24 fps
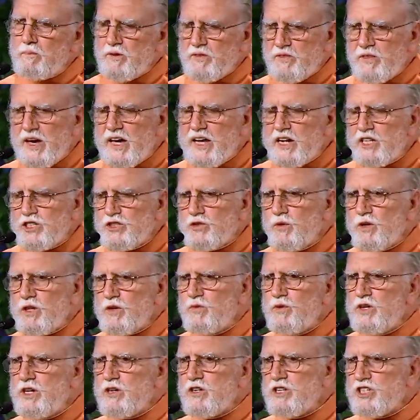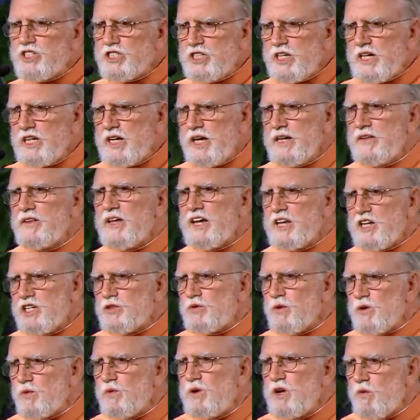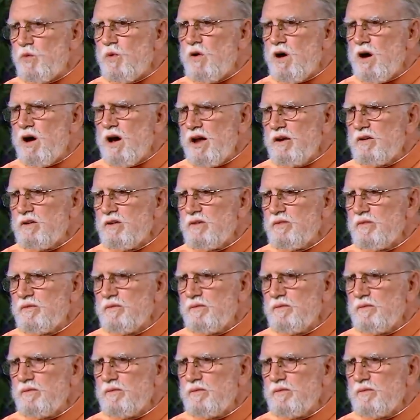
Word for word: But that is what we are seeking, that is what we want.